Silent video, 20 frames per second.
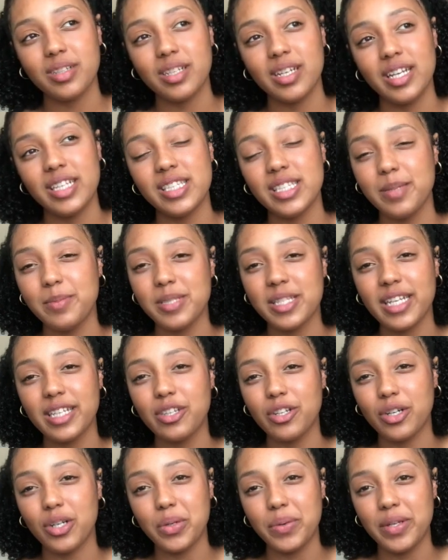It seems like
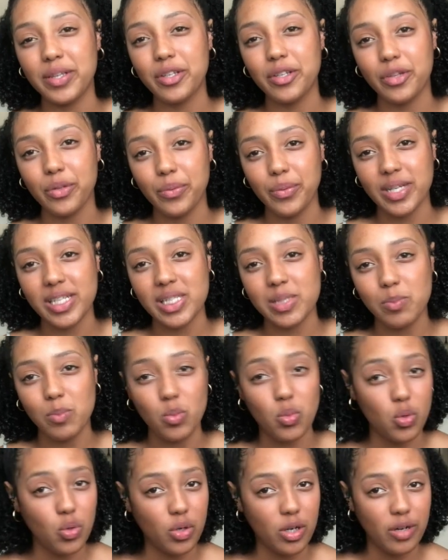they're going through the wrist
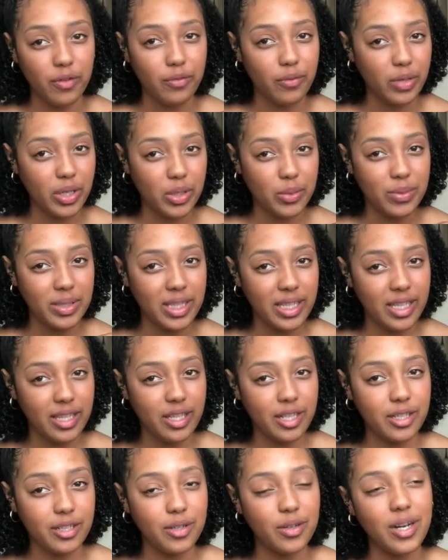more frequently
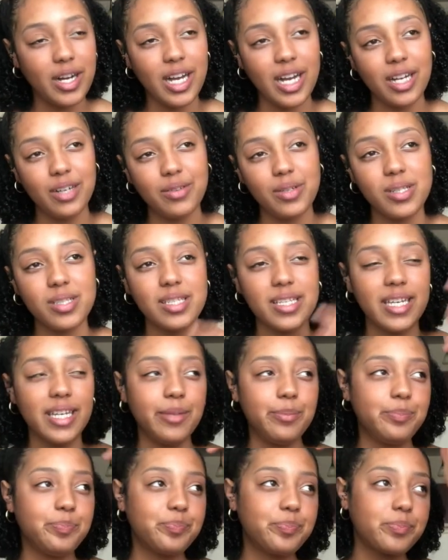though, I will
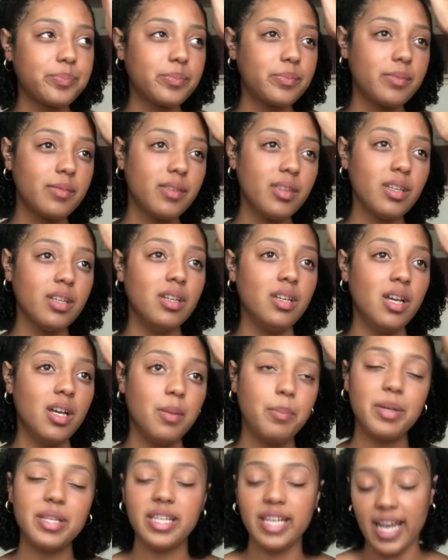say.
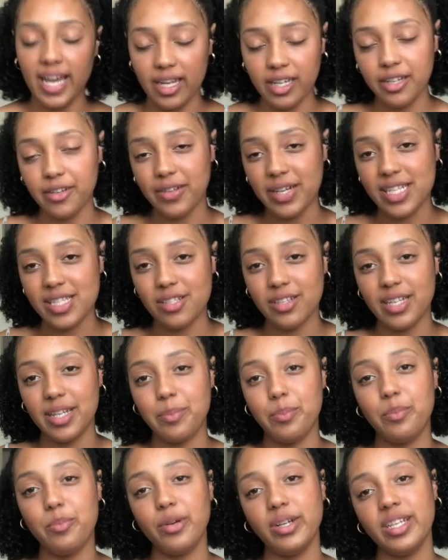But yeah, anyway, so
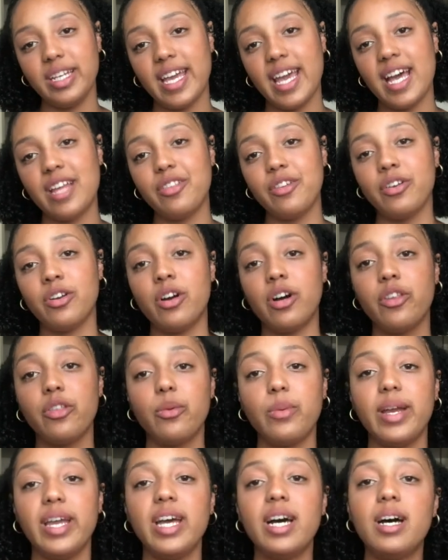they bring the catheter all
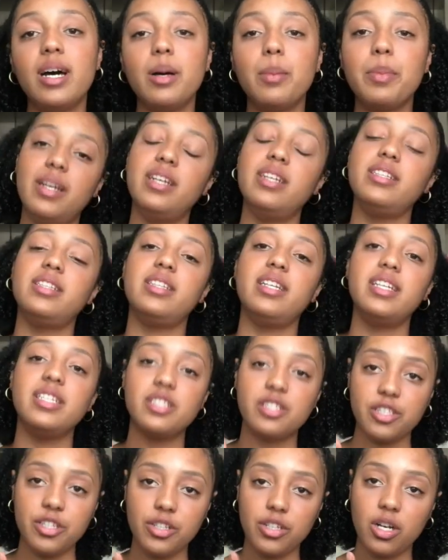the way up and
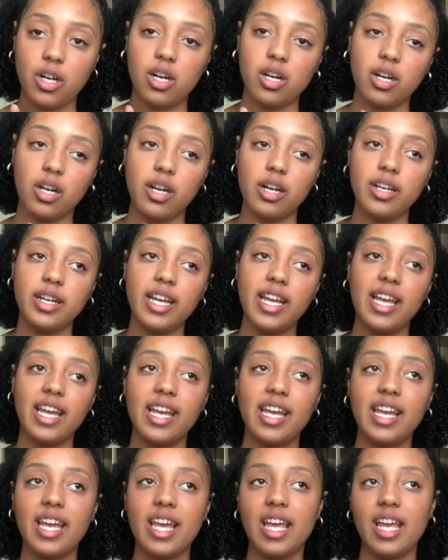into your heart,
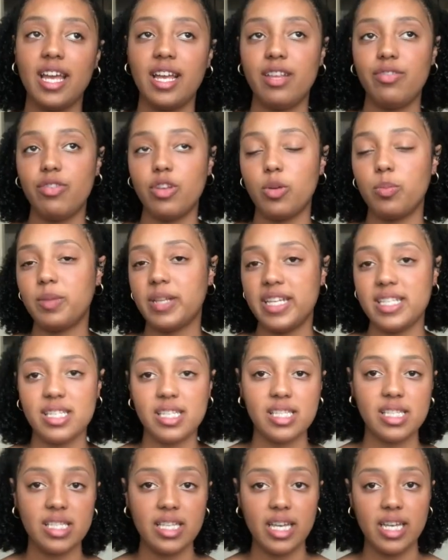and they'll place
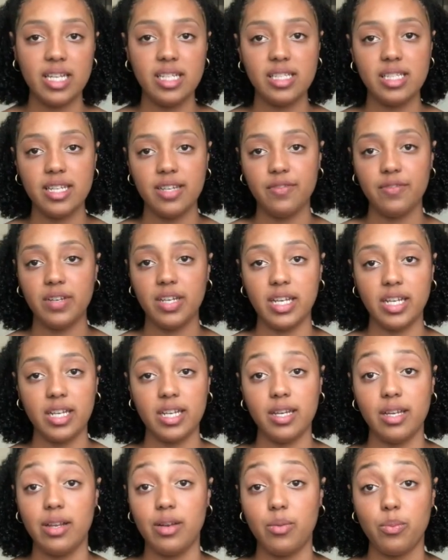a stent if
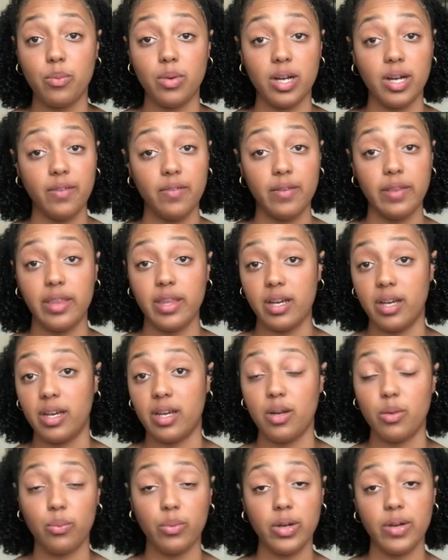needed wherever
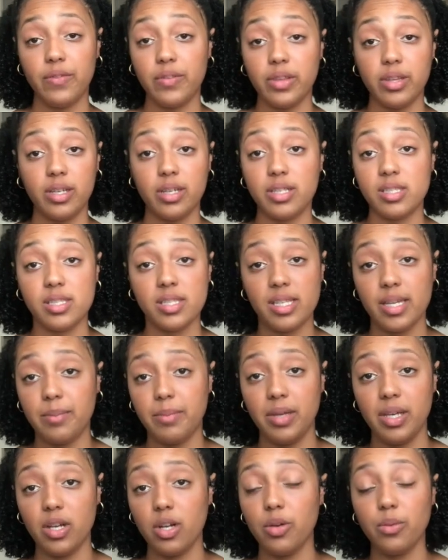the
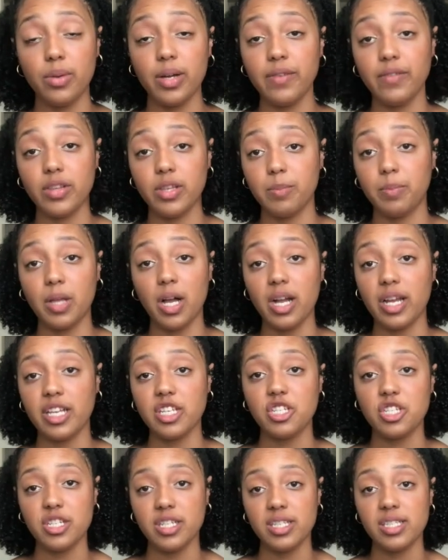STEMI or wherever the
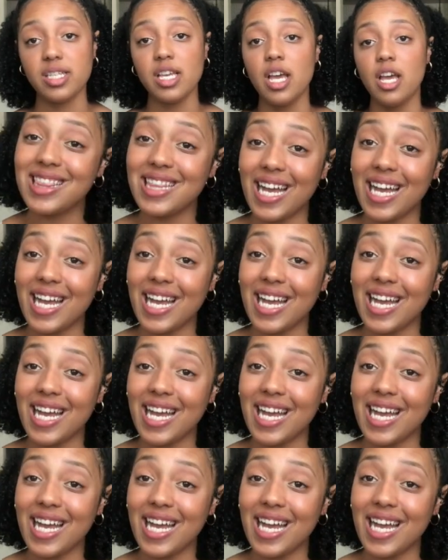blockage is.